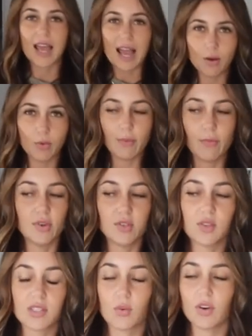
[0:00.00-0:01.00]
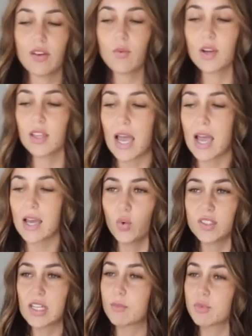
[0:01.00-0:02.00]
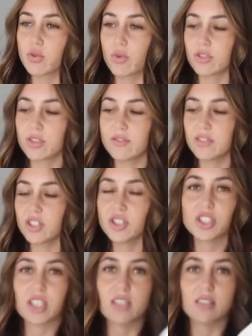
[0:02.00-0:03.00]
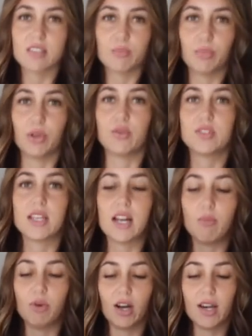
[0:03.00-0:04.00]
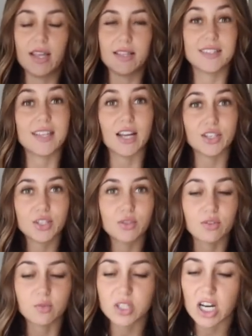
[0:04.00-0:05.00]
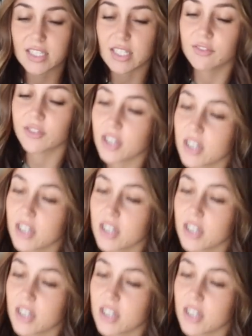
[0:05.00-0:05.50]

cowboy boots. So I was like, what if I wear that with denim shorts or even just jeans, some boots, and I bought his tattoos, which I did for